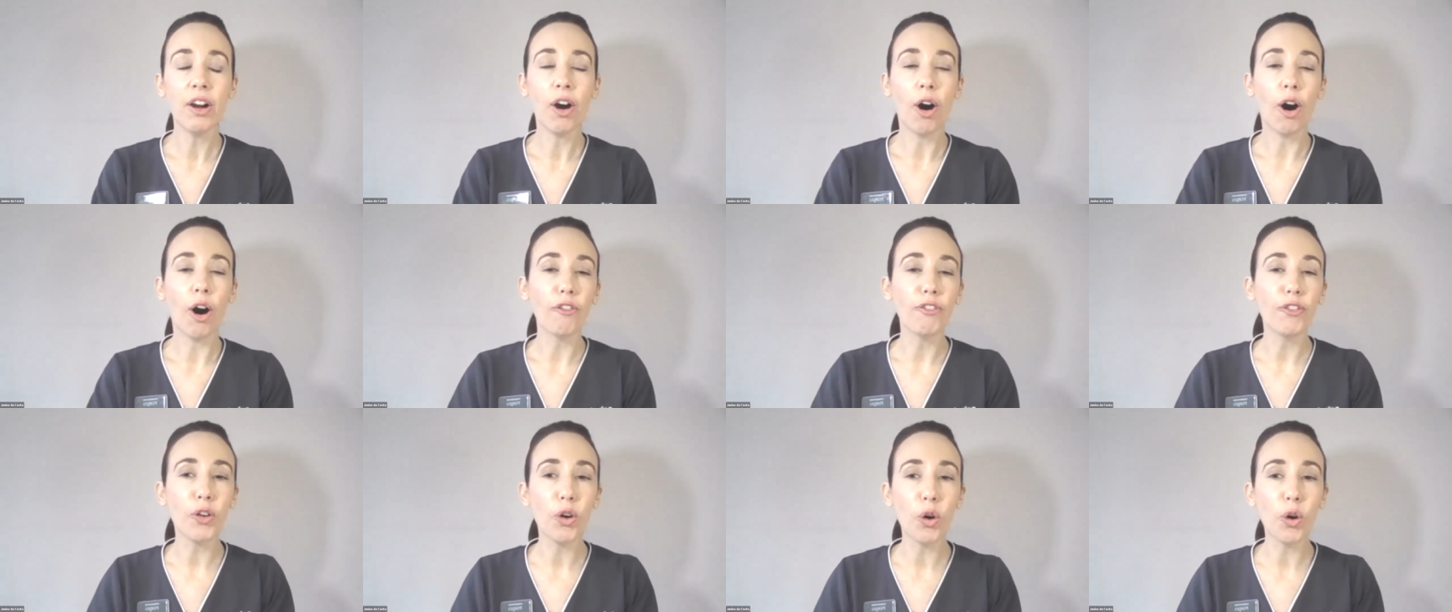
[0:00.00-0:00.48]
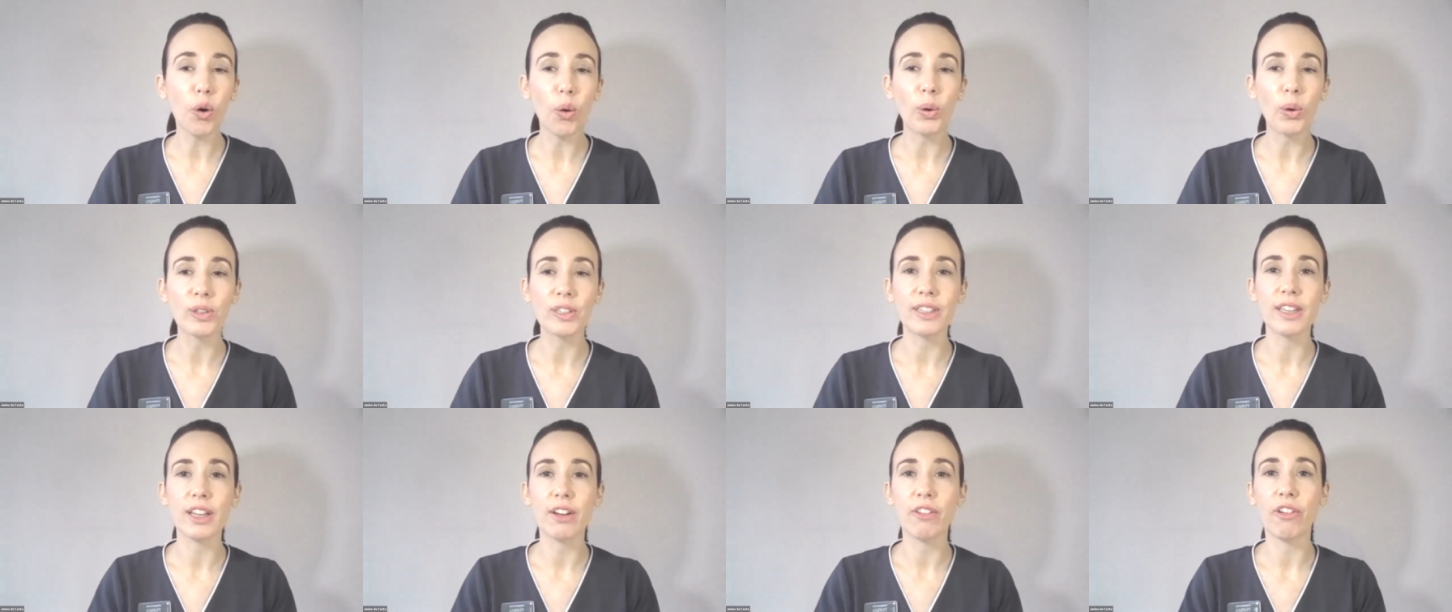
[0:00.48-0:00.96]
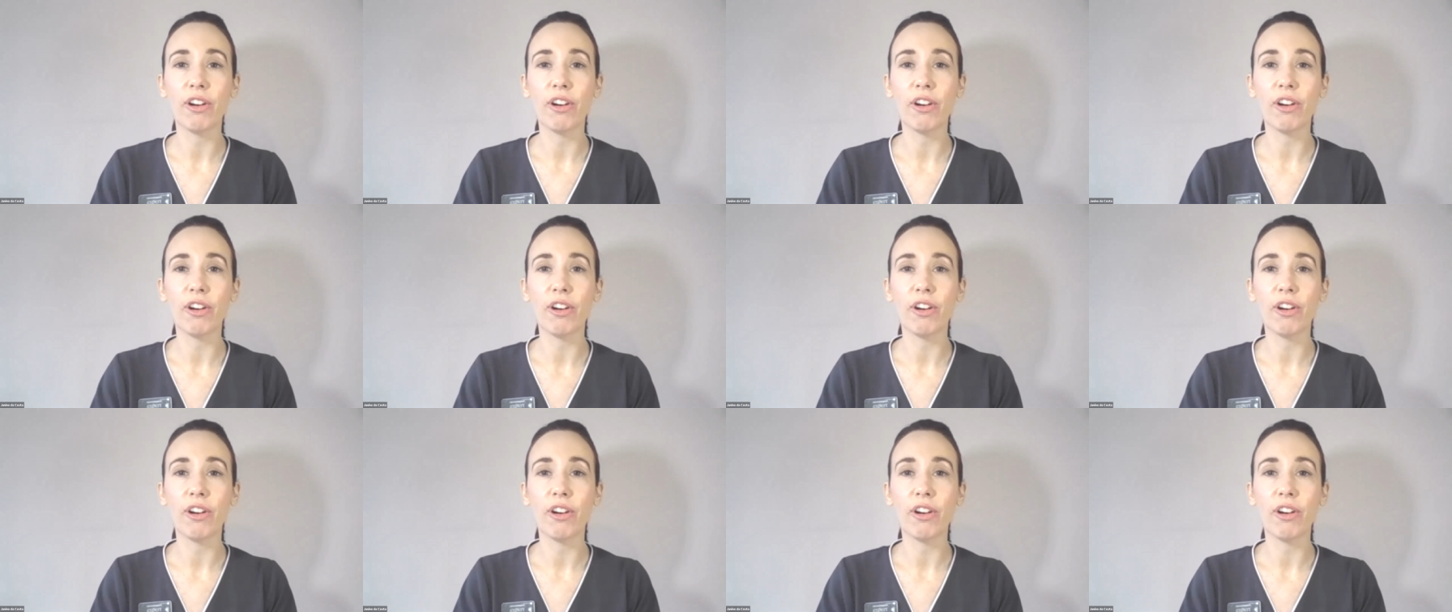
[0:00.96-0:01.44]
Of course, there
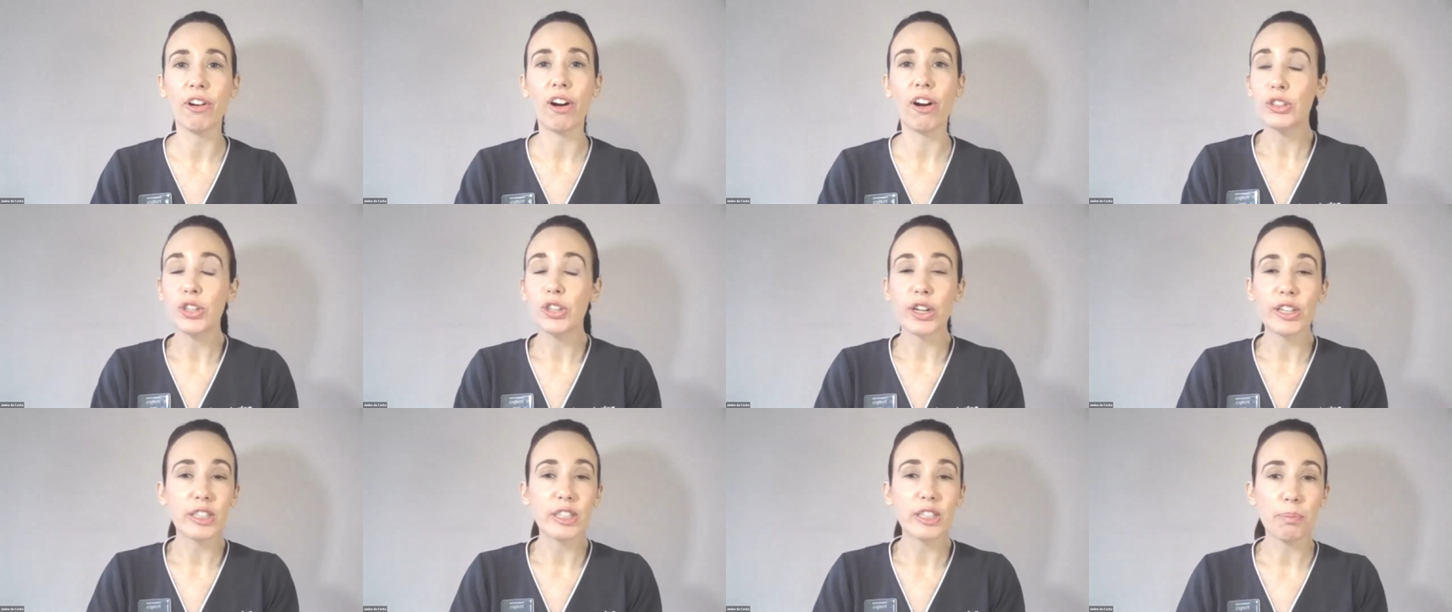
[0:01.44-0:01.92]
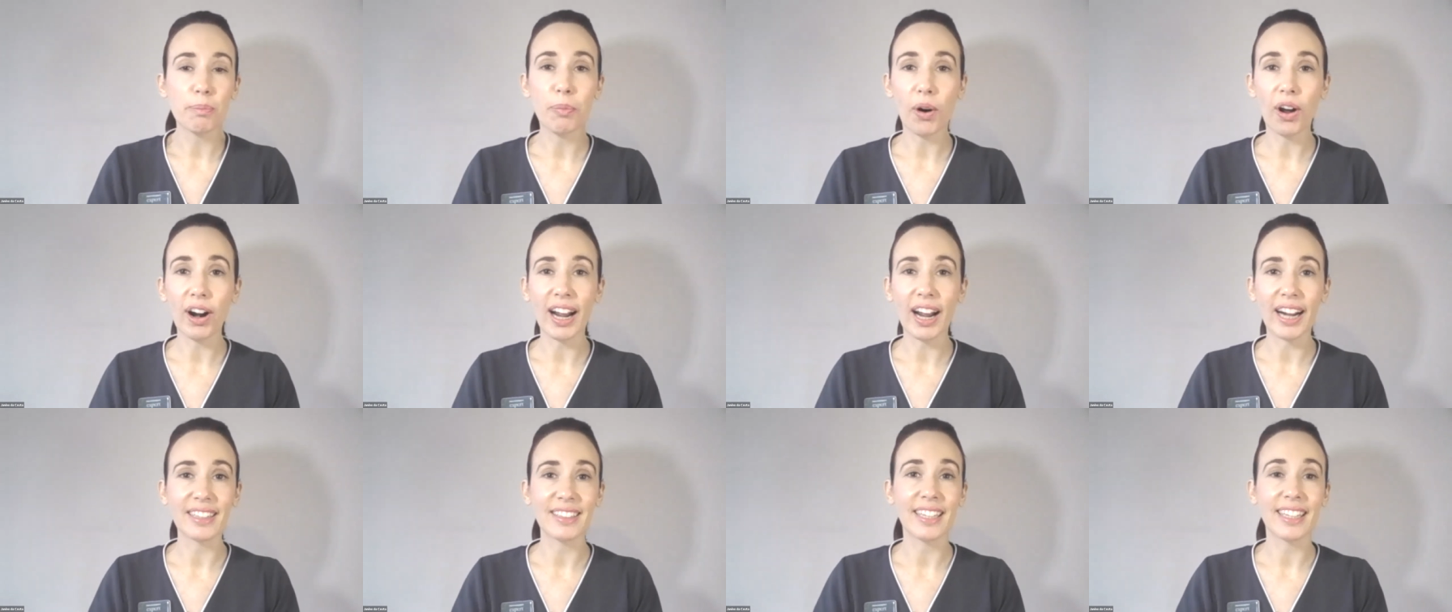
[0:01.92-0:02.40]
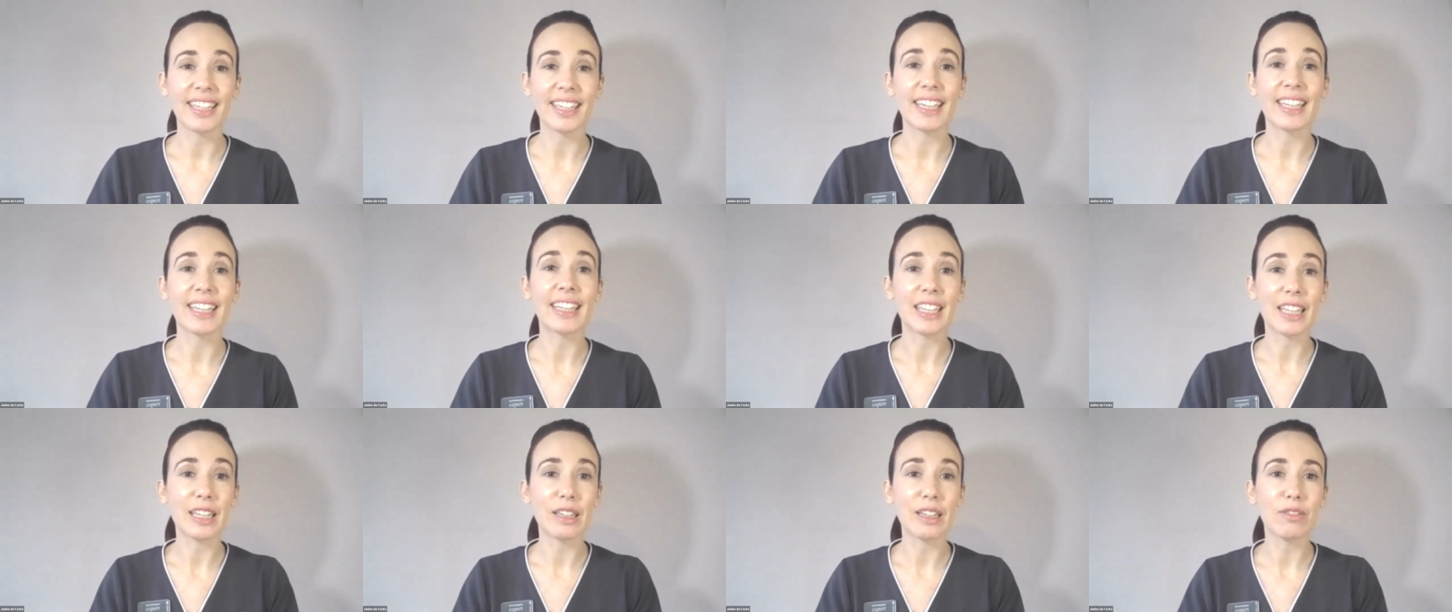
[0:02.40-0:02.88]
are certain products that
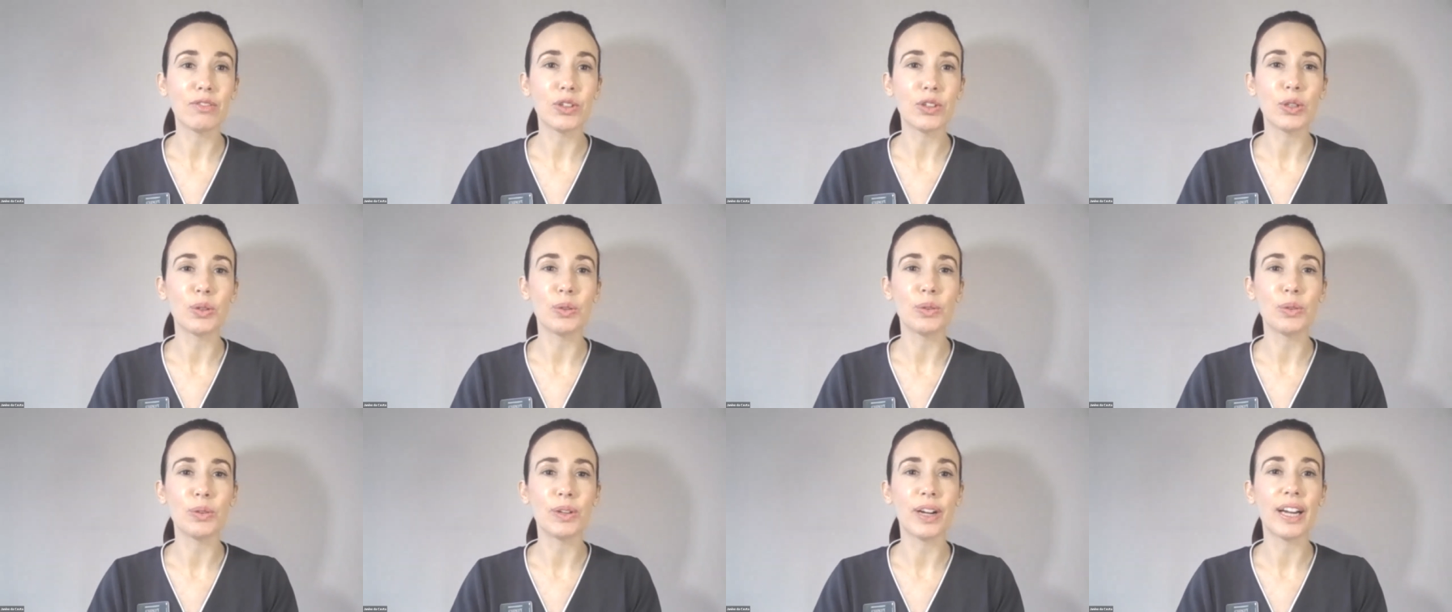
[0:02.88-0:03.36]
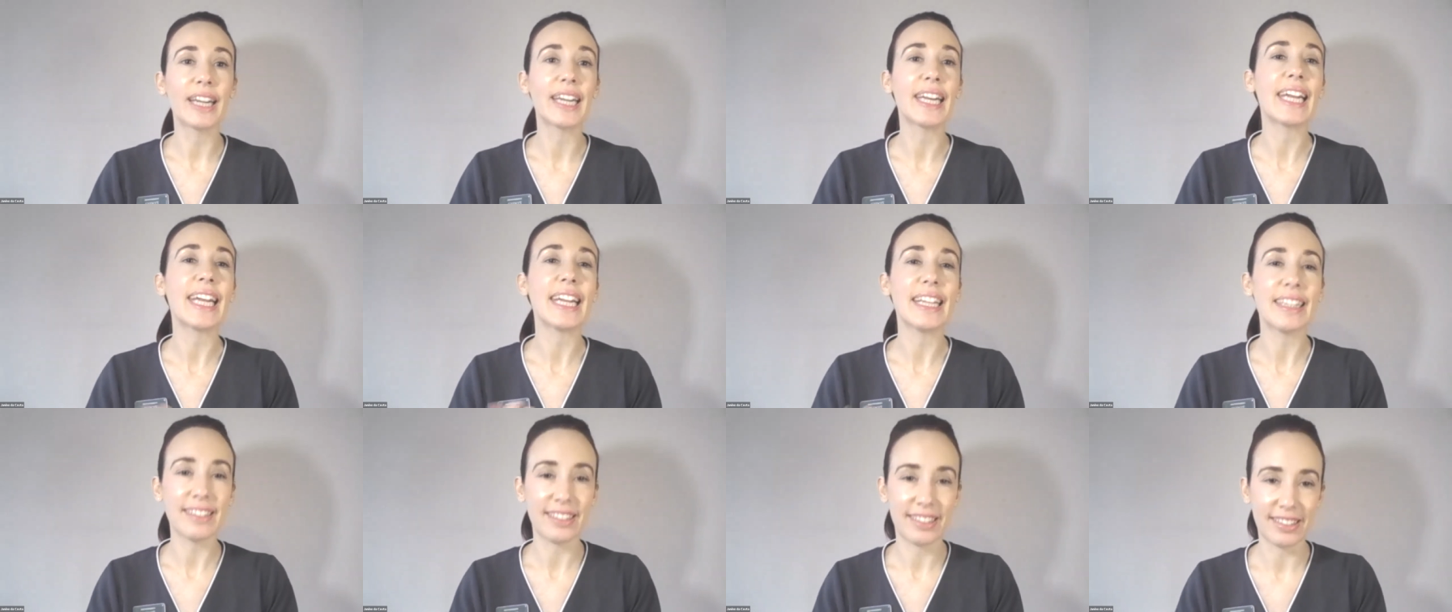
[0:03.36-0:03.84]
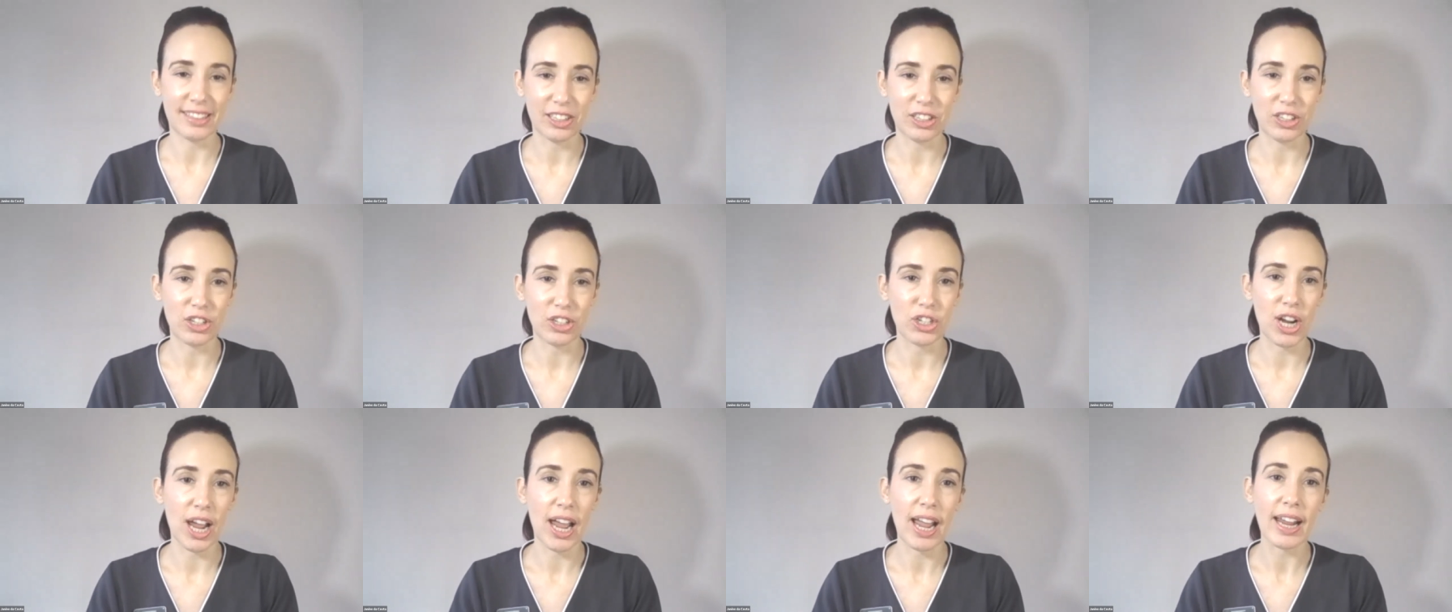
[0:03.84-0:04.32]
can give you an
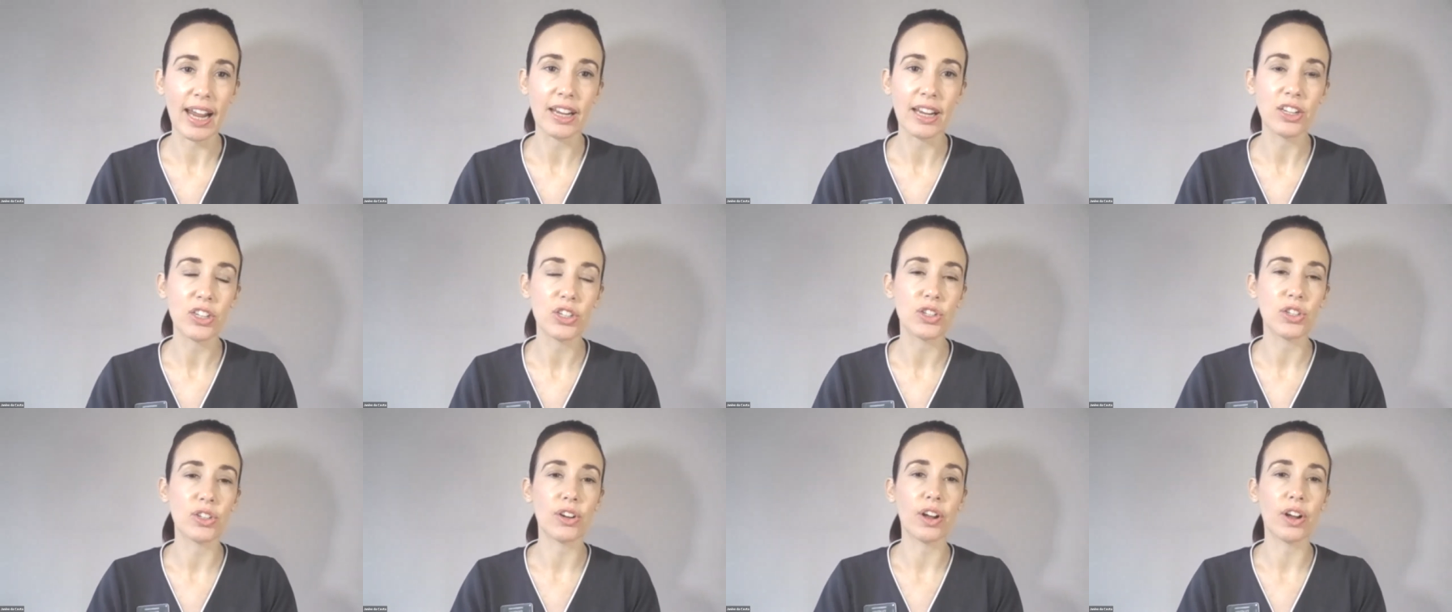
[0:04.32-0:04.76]
instant change,